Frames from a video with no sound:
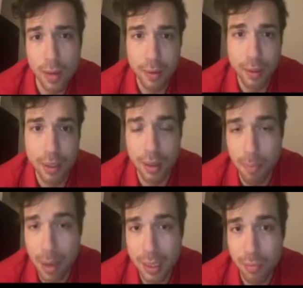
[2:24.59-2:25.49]
This is the
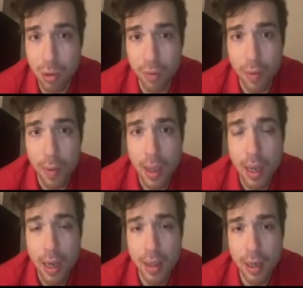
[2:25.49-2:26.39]
best move.
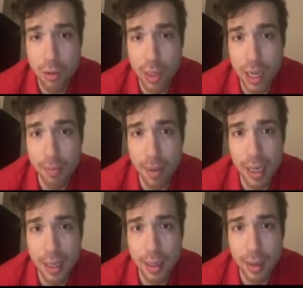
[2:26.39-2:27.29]
And then you take
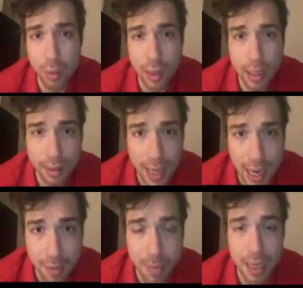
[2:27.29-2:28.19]
back, and then when they
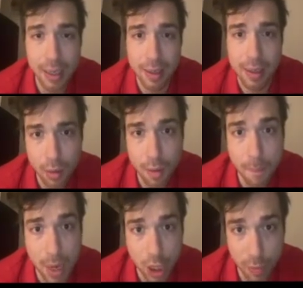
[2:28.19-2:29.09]
take back, the
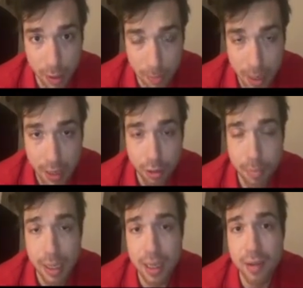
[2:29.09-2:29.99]
bishop is pinned, you
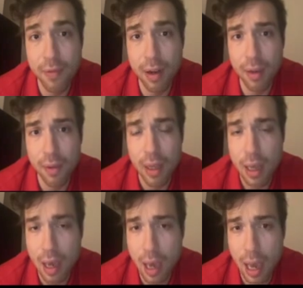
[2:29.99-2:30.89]
play e5,
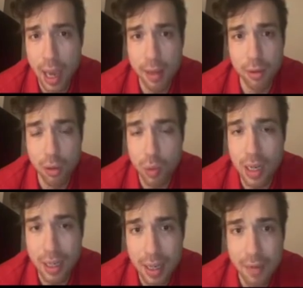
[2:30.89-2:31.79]
and you're winning
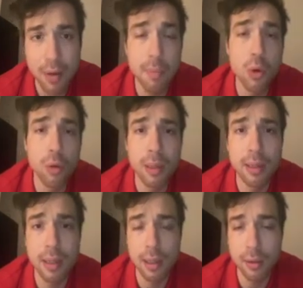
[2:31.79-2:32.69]
even more
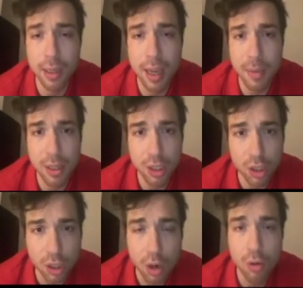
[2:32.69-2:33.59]
material. The game is
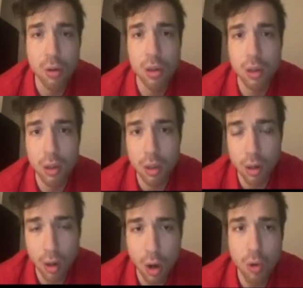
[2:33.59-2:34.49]
so
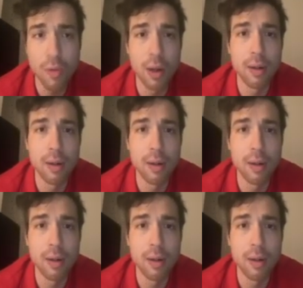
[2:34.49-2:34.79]
over.